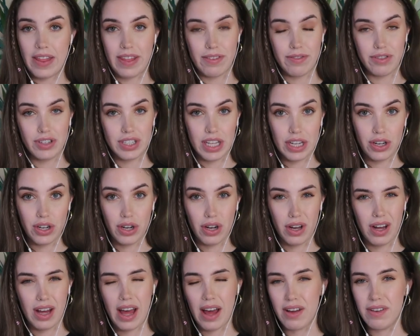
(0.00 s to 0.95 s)
And then for dinner,
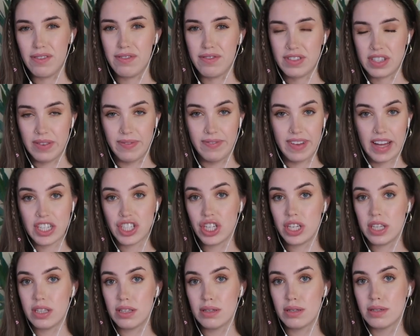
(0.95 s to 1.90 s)
I'll have some
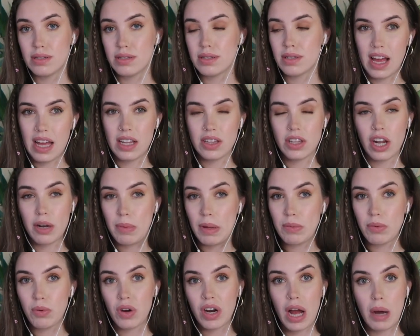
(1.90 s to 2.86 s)
veggies. And a lot of
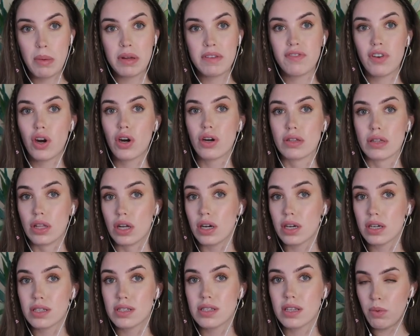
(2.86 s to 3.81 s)
people were coming for her
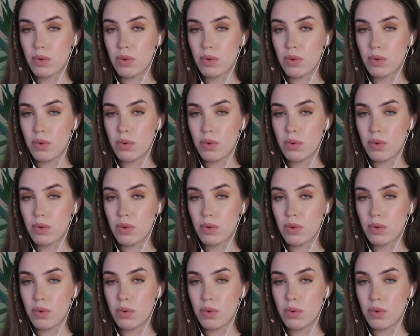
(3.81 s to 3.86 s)
looks.